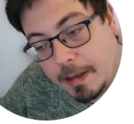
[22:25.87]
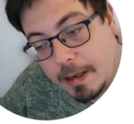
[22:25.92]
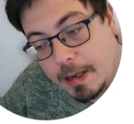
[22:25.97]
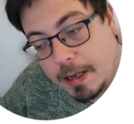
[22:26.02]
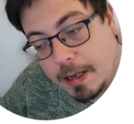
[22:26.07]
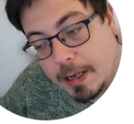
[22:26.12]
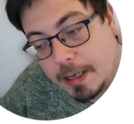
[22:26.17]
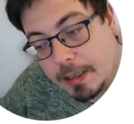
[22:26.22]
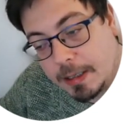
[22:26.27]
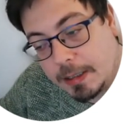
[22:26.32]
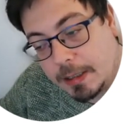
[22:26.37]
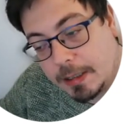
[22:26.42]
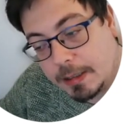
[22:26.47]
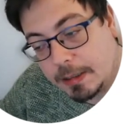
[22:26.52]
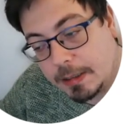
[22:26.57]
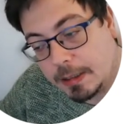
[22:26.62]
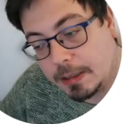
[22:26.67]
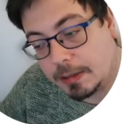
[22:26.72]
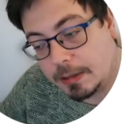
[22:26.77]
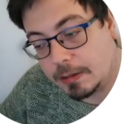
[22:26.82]
and
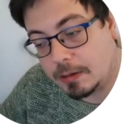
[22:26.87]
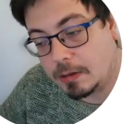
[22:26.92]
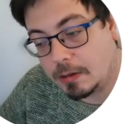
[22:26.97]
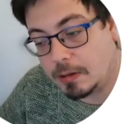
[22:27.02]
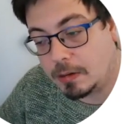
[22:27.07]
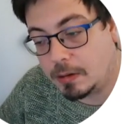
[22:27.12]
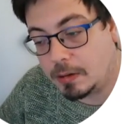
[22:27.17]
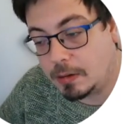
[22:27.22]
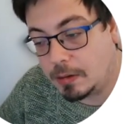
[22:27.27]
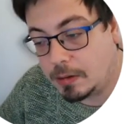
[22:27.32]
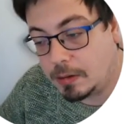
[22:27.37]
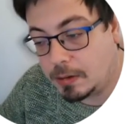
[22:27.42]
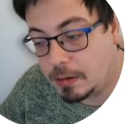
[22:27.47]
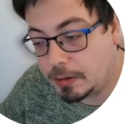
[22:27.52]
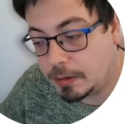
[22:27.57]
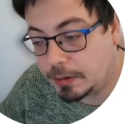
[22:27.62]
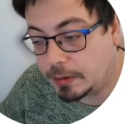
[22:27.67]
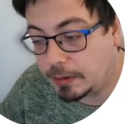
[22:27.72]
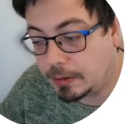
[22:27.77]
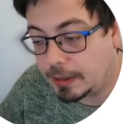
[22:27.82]
this is
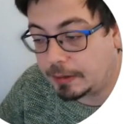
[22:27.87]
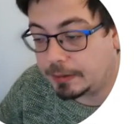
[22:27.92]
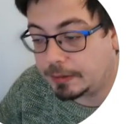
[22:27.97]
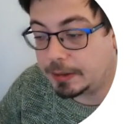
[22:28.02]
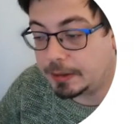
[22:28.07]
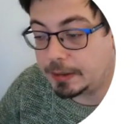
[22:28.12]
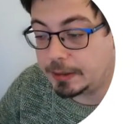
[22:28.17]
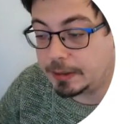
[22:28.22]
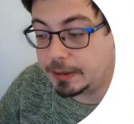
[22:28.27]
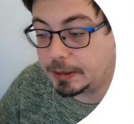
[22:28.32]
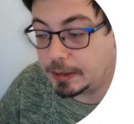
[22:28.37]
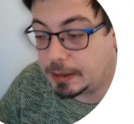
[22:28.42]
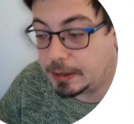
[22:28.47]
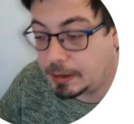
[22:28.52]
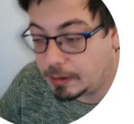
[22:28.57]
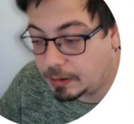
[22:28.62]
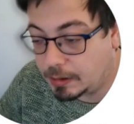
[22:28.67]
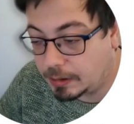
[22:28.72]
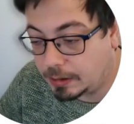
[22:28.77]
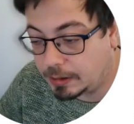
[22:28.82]
so now this is a
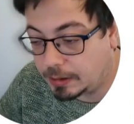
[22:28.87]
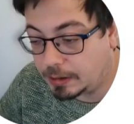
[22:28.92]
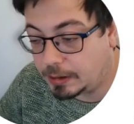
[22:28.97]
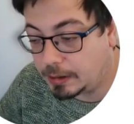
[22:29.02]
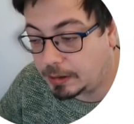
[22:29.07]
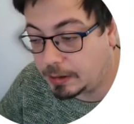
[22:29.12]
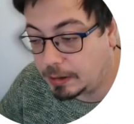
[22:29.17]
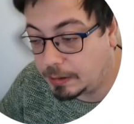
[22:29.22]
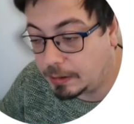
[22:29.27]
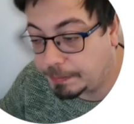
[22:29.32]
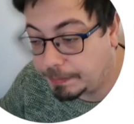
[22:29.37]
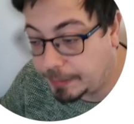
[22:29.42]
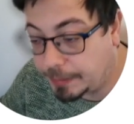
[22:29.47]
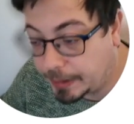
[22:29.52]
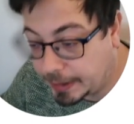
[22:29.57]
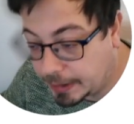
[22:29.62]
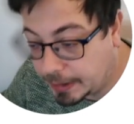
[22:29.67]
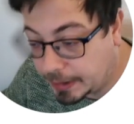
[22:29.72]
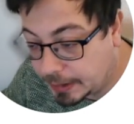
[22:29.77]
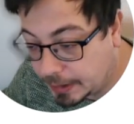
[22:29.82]

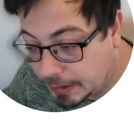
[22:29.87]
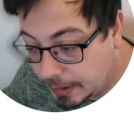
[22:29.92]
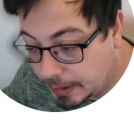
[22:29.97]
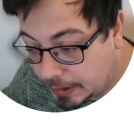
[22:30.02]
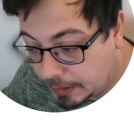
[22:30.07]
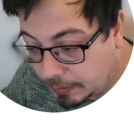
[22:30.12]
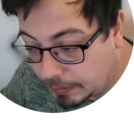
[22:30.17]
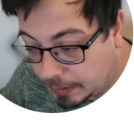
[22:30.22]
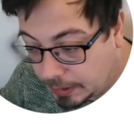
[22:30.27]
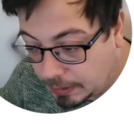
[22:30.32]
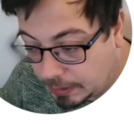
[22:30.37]
parenthesis with